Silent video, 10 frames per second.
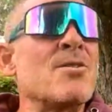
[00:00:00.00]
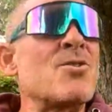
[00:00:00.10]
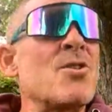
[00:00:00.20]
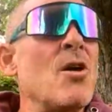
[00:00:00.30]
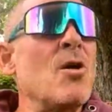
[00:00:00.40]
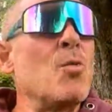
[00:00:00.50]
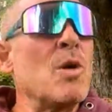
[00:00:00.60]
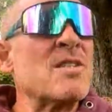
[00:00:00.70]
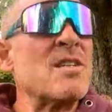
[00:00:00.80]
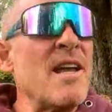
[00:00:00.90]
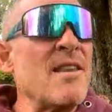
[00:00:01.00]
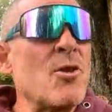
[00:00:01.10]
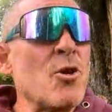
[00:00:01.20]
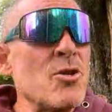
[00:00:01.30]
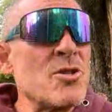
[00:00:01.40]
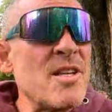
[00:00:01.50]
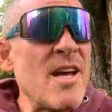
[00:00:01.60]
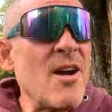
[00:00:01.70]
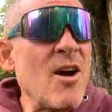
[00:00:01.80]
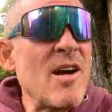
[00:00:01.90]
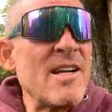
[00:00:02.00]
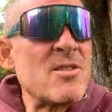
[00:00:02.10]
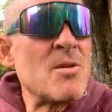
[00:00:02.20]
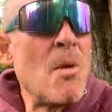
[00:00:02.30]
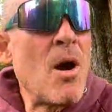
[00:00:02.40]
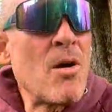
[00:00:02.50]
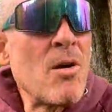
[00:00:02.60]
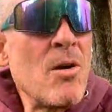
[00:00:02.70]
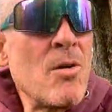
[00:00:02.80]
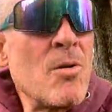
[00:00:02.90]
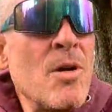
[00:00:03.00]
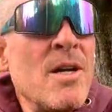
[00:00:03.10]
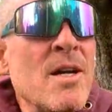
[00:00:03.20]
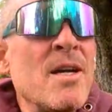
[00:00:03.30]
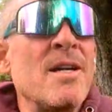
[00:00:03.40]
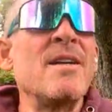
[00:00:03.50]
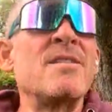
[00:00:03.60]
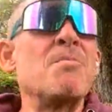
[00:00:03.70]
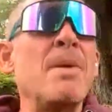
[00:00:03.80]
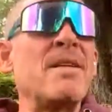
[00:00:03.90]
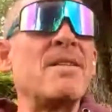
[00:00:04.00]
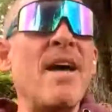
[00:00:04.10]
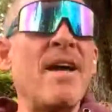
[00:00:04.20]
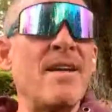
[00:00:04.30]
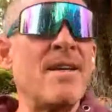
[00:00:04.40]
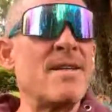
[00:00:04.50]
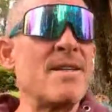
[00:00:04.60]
So what's today? Thursday. All right, tomorrow is a big day.